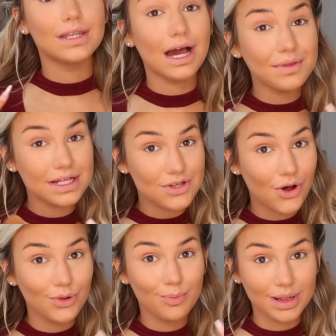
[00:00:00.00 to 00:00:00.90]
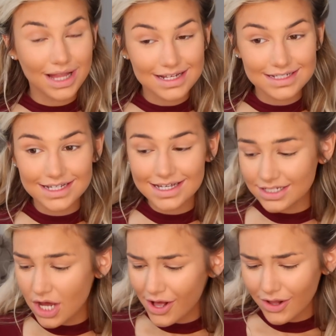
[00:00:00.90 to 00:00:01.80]
Now that's all
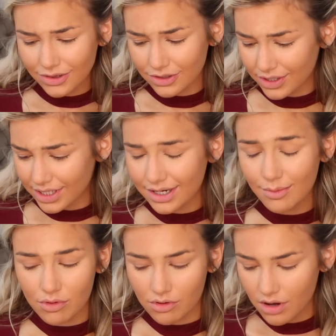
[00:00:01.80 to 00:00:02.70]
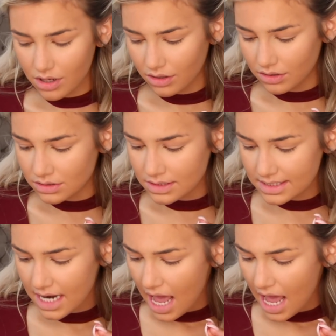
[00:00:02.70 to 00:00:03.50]
blended, looking bronzed,